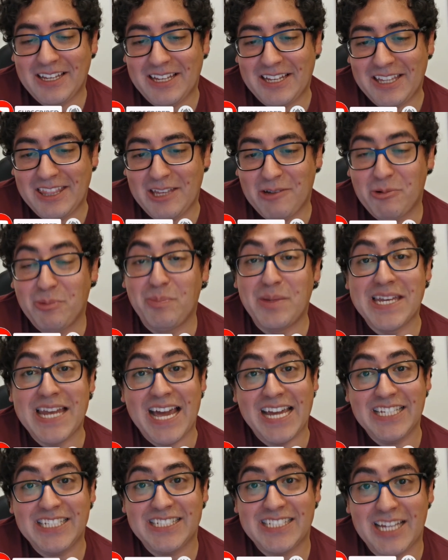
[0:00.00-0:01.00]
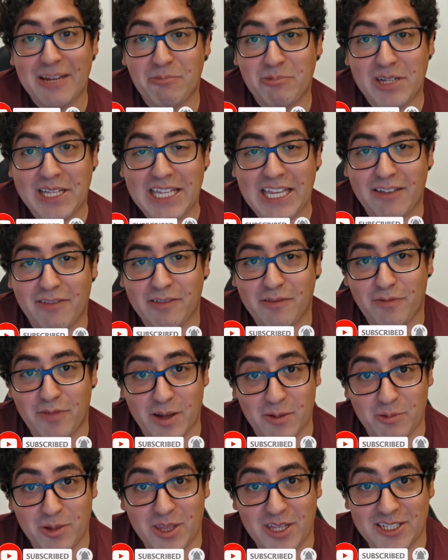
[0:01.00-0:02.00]
Uh, that would be nice. I'm really having
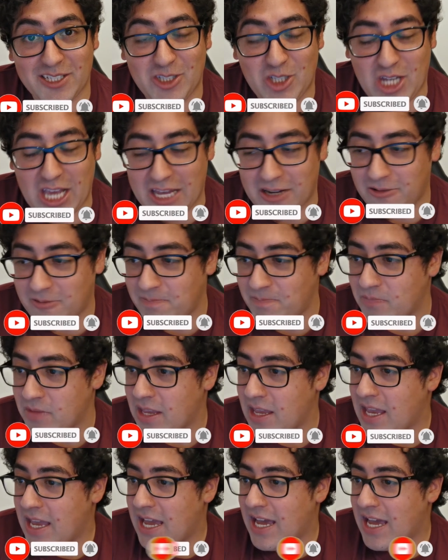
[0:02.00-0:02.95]
fun with this channel.